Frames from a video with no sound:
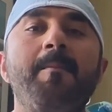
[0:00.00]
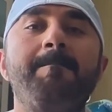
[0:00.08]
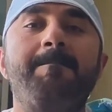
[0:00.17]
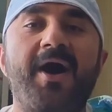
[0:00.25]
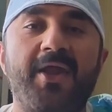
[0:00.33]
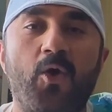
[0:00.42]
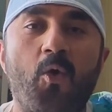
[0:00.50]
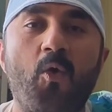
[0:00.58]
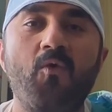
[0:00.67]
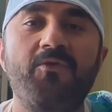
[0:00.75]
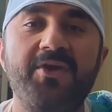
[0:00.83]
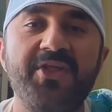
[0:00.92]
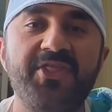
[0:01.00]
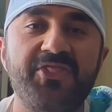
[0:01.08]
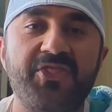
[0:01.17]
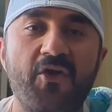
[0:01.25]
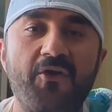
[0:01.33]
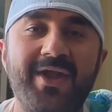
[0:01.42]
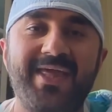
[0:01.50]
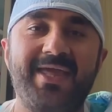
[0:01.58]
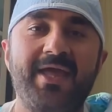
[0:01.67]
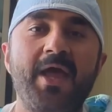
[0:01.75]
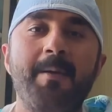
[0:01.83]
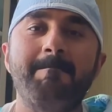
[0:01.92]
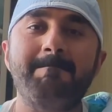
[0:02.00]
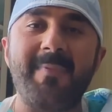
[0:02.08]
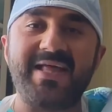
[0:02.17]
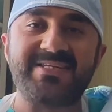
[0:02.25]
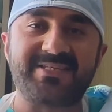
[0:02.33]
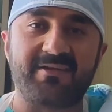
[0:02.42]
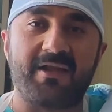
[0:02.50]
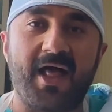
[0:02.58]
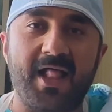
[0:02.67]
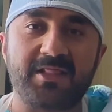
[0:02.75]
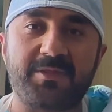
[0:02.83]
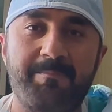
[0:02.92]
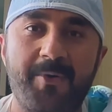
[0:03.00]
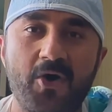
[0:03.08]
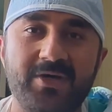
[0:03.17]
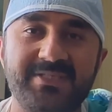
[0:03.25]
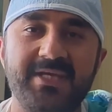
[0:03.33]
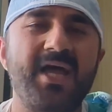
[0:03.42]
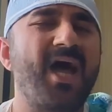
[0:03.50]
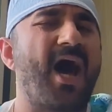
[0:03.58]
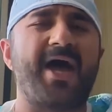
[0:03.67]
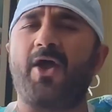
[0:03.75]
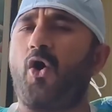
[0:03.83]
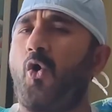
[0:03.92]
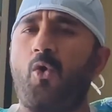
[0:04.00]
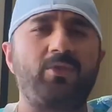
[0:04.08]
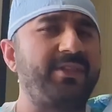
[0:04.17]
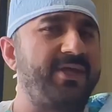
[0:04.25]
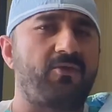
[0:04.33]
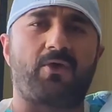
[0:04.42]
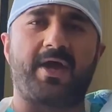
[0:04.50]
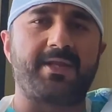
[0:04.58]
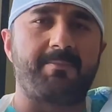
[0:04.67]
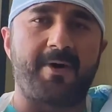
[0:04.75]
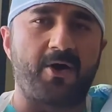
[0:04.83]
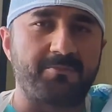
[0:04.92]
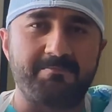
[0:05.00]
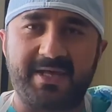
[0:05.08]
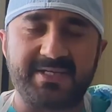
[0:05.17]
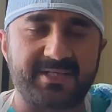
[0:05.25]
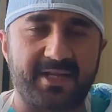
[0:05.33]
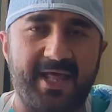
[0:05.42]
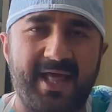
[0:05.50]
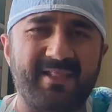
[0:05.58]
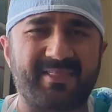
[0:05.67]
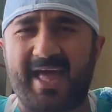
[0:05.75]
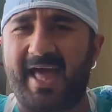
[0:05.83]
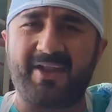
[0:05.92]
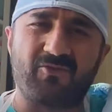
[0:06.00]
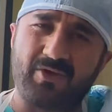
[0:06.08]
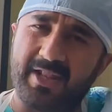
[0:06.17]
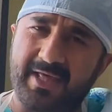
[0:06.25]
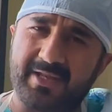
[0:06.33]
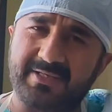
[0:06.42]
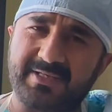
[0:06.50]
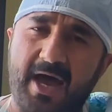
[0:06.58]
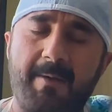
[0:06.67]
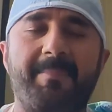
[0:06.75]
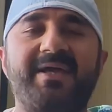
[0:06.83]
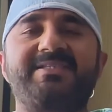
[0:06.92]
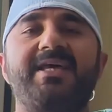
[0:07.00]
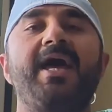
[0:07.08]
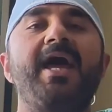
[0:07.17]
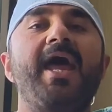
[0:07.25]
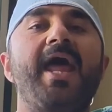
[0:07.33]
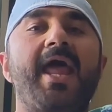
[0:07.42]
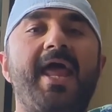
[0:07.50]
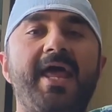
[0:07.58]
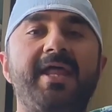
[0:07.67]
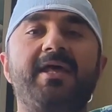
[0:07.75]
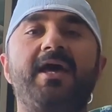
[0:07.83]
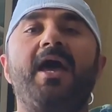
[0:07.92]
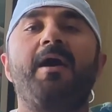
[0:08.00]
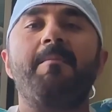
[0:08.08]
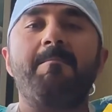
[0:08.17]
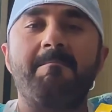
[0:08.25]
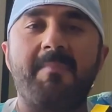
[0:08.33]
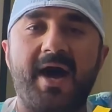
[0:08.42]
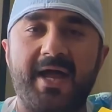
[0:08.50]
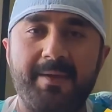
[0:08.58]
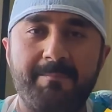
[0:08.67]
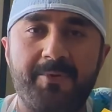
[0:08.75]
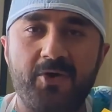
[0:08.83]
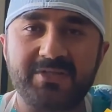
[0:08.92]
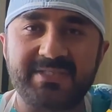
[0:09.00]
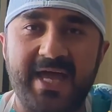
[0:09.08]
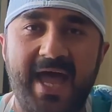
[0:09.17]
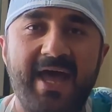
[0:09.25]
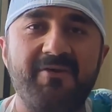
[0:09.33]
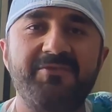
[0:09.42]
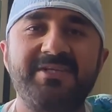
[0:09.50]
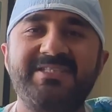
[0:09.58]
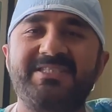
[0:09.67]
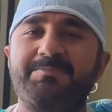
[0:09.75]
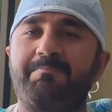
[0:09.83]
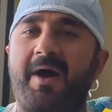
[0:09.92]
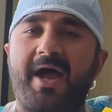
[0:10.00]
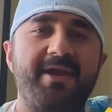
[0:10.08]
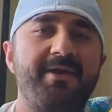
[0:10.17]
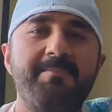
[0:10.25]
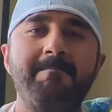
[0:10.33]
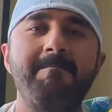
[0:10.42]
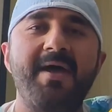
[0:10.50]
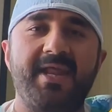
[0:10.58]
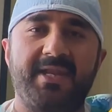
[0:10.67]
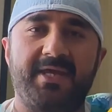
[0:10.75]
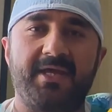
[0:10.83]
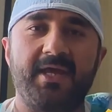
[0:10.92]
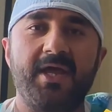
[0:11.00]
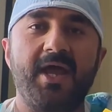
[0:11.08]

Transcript: but over 30 mental health books. I only write about mental health and related topics, and my books have inspired many.